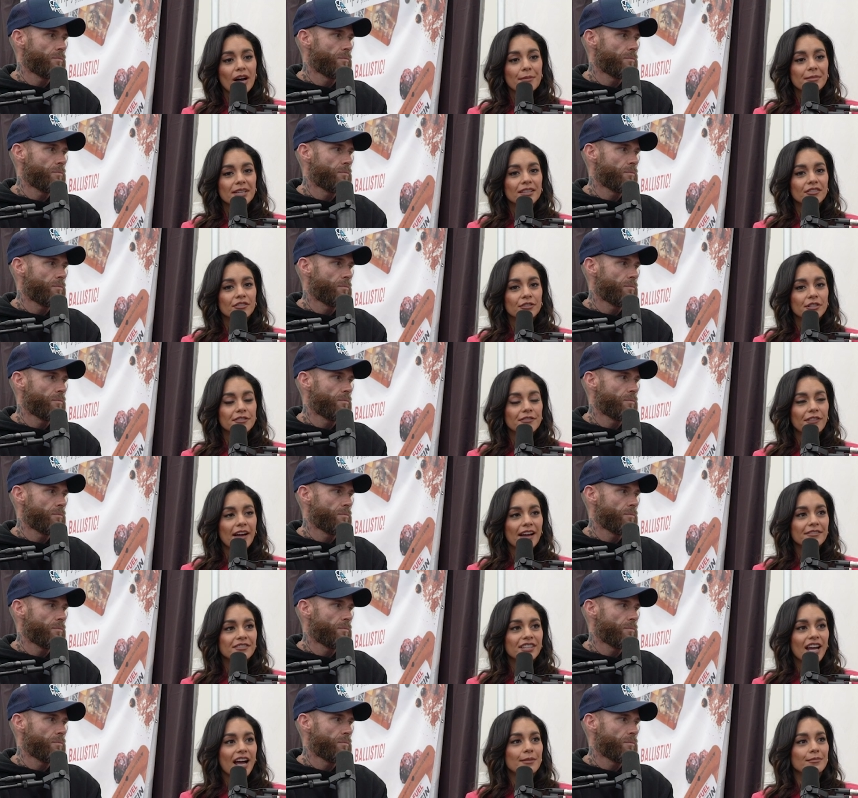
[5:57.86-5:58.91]
Speaker 1: I mean, there's
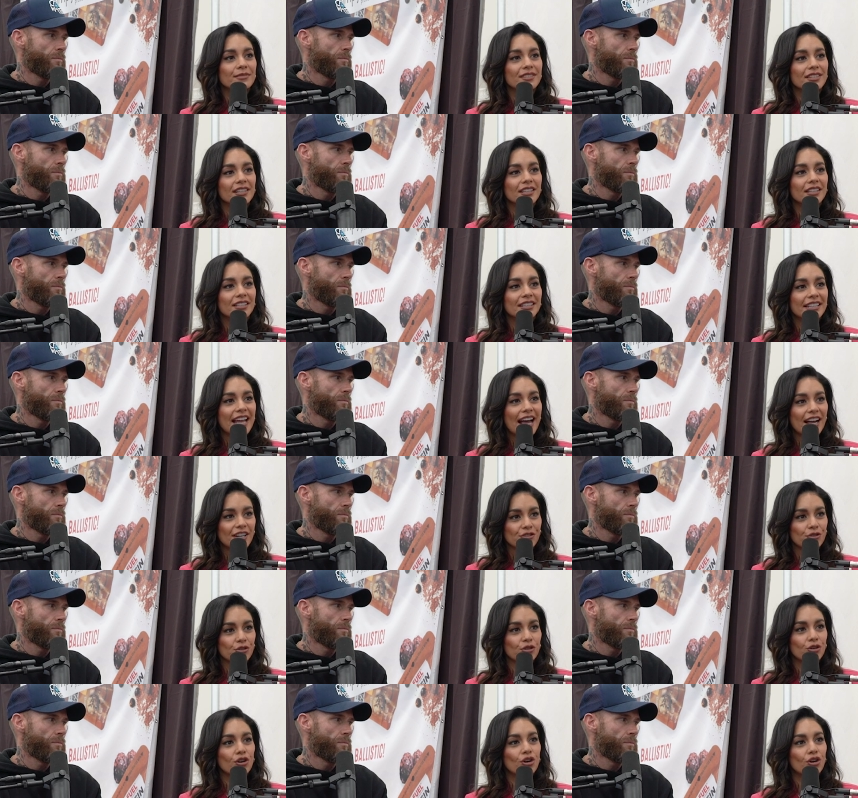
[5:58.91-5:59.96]
five times the
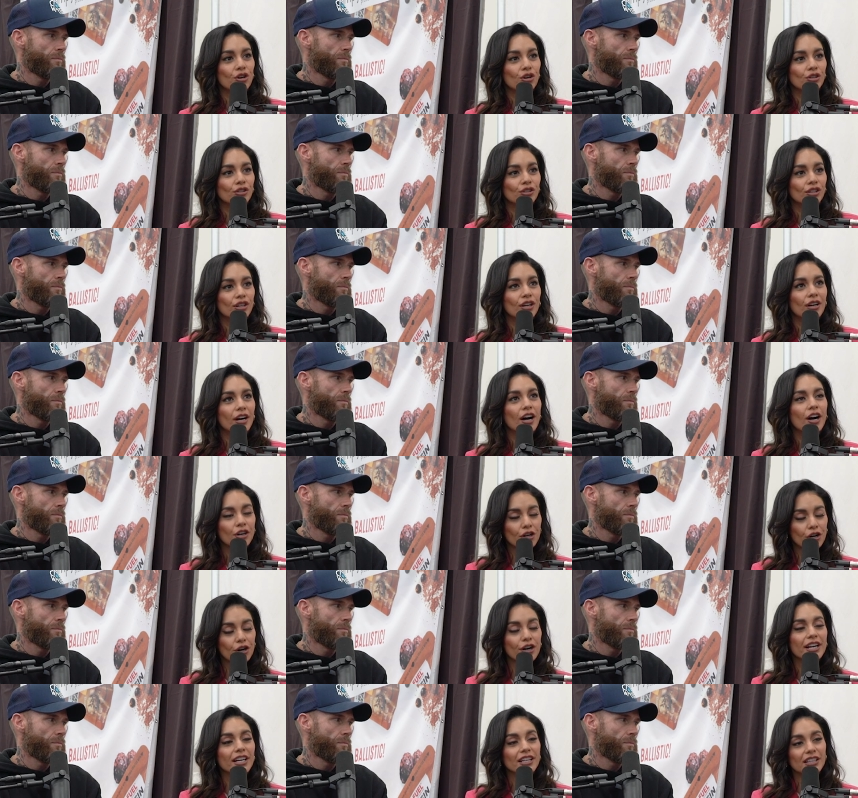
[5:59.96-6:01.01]
natural
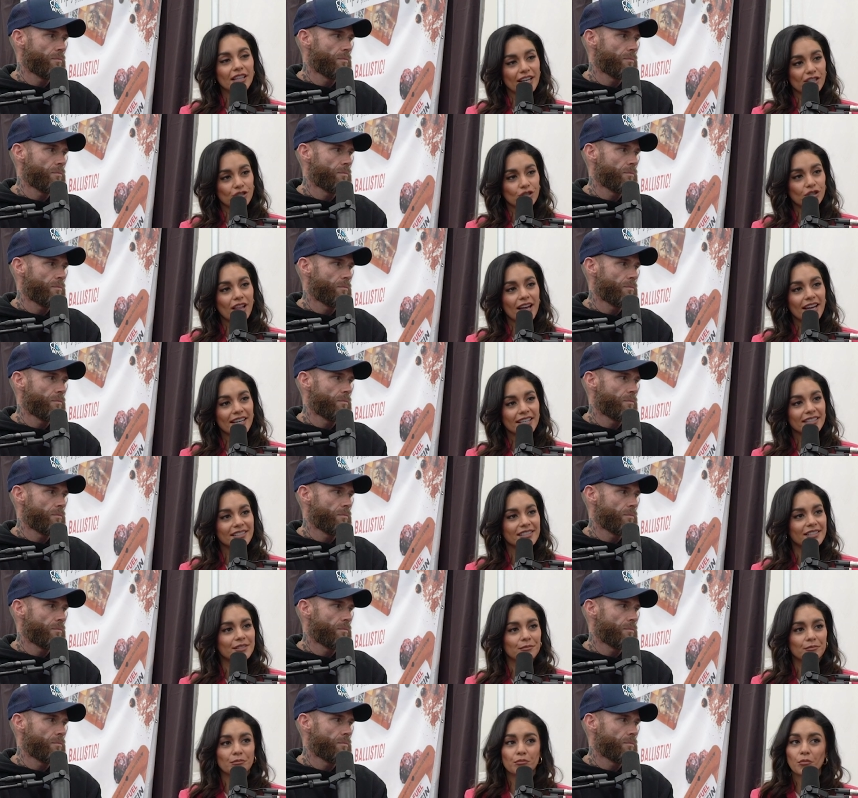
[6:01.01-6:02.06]
occurring
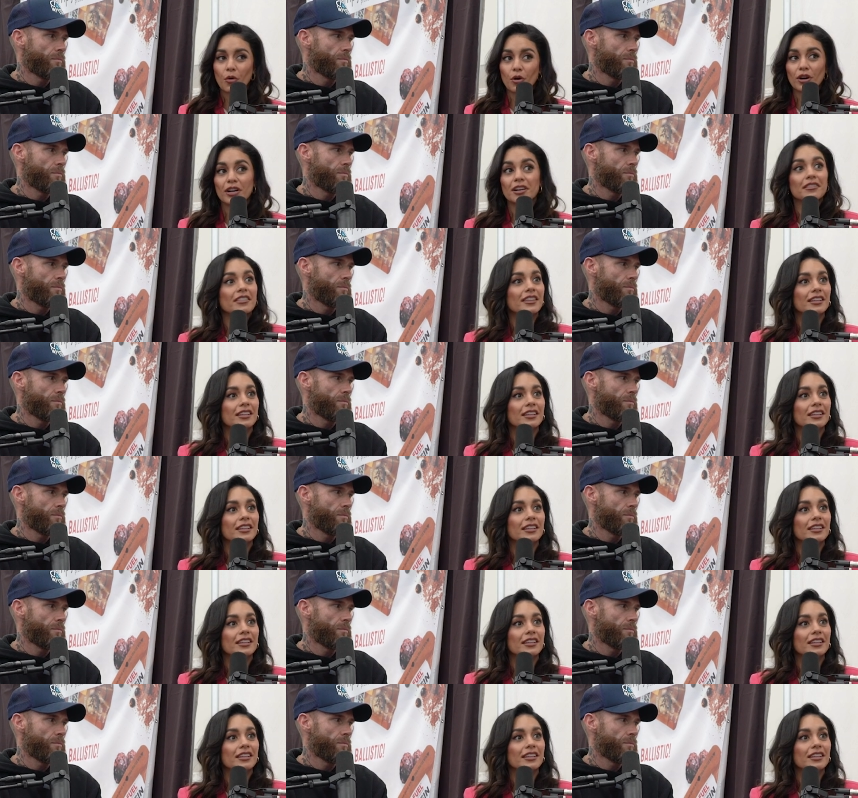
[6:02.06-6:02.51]
electrolytes more